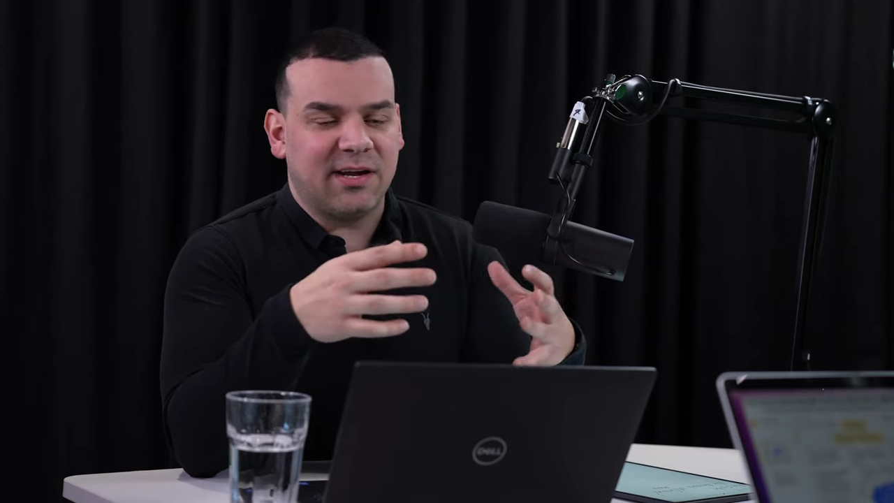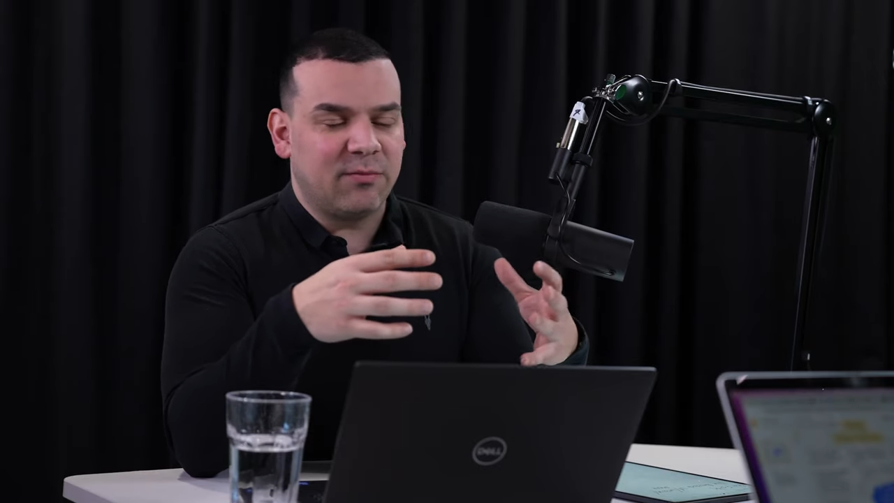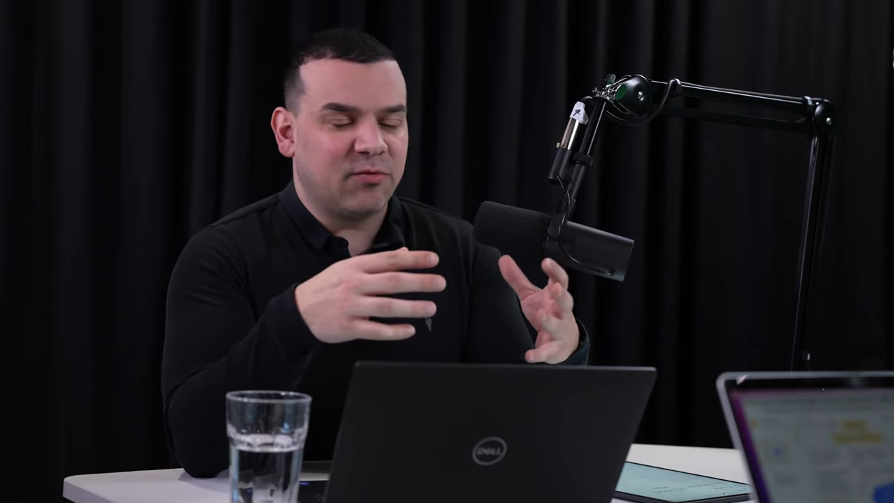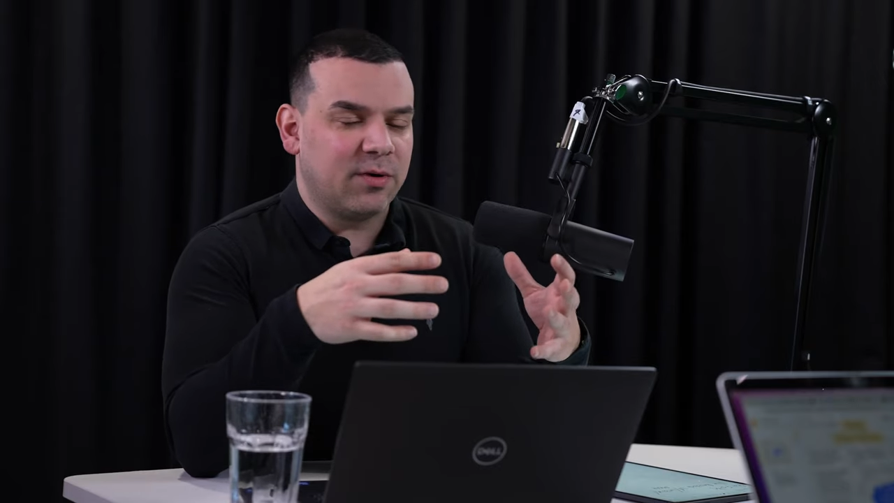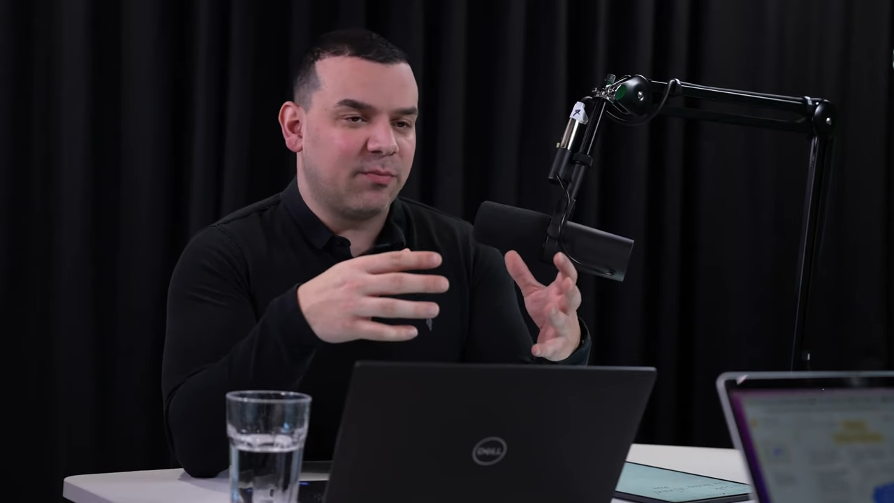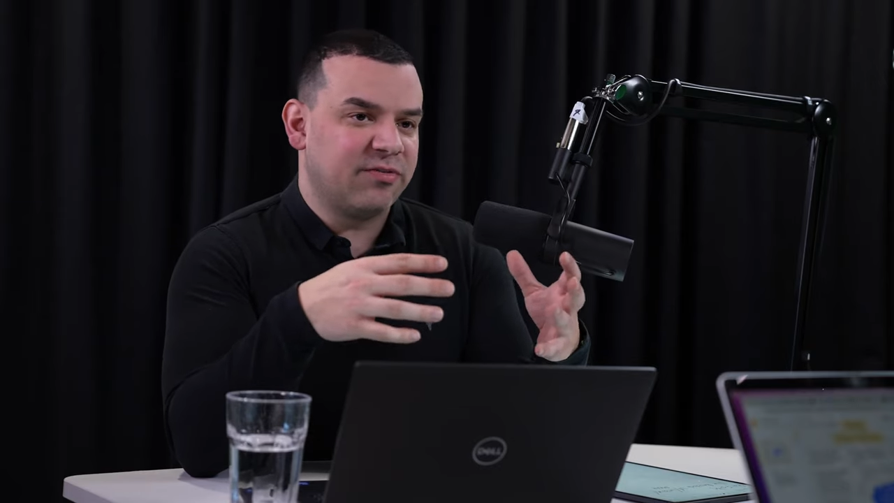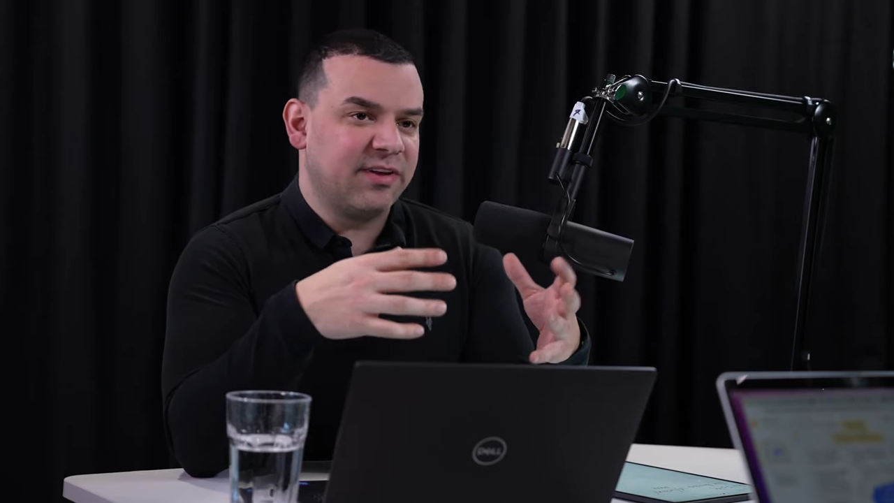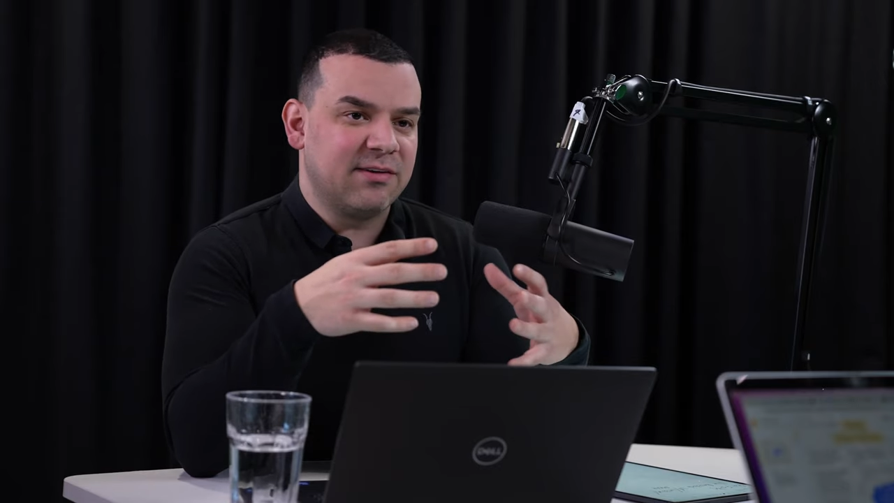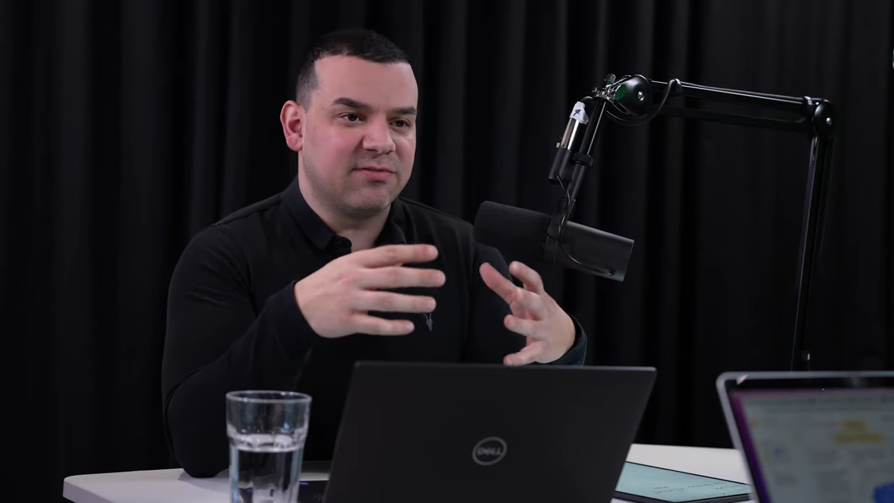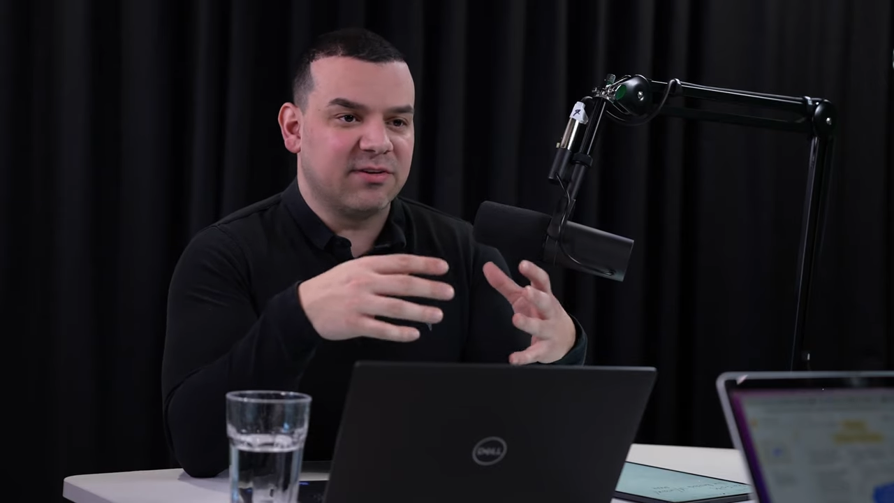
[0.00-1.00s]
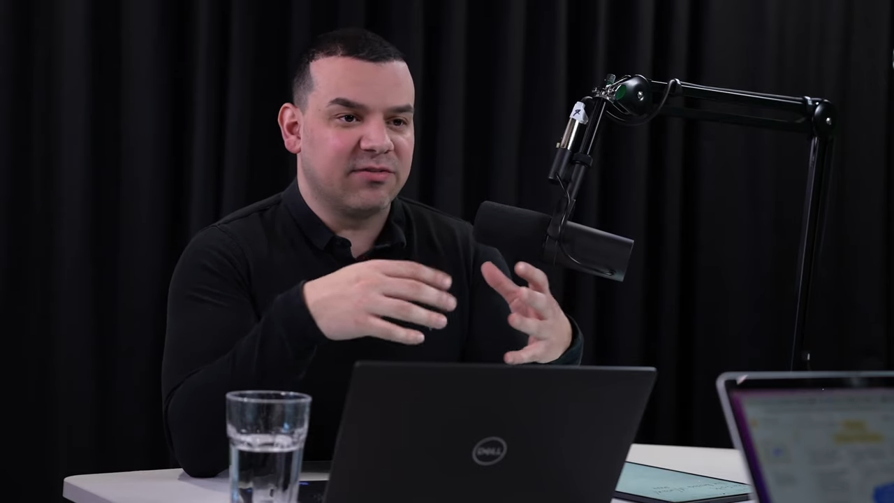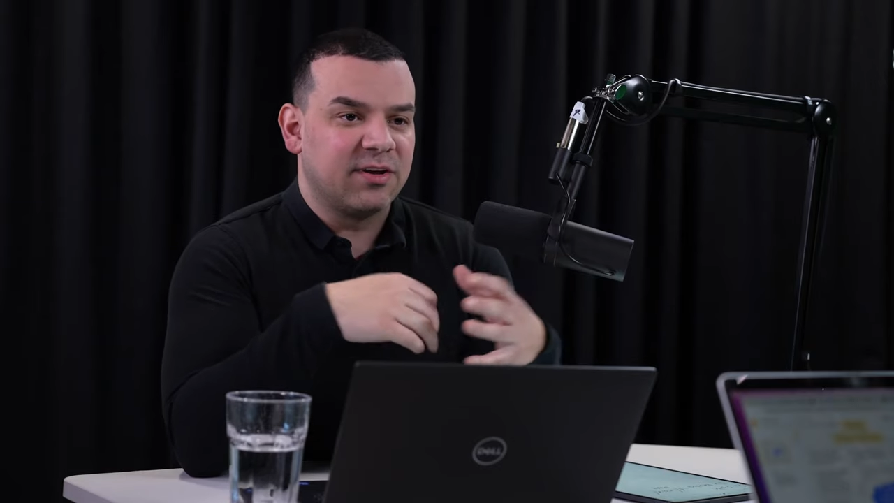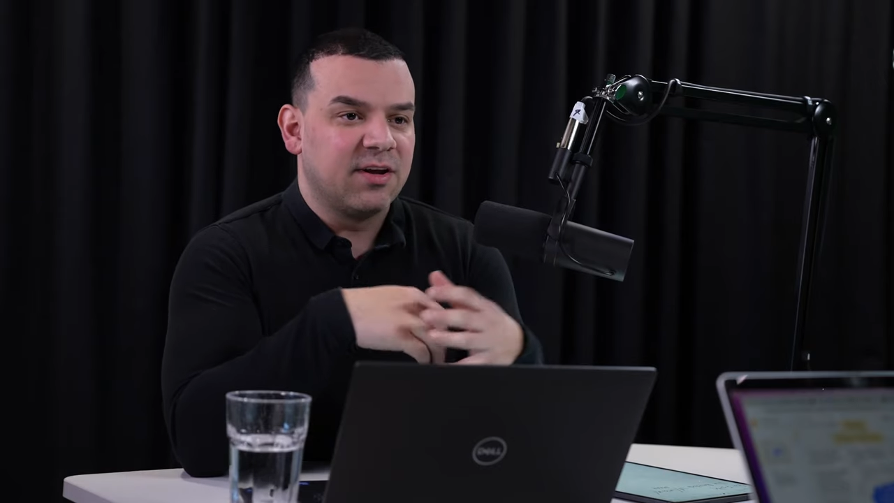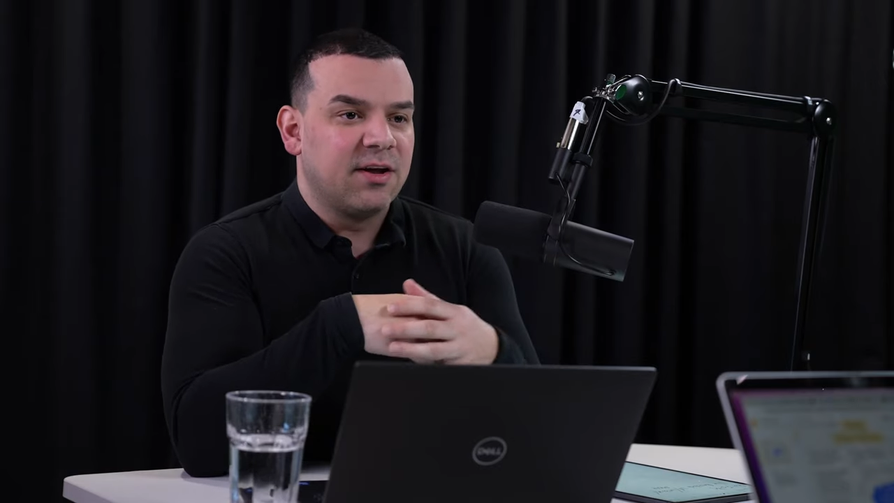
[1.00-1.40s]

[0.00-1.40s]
teams were perceived as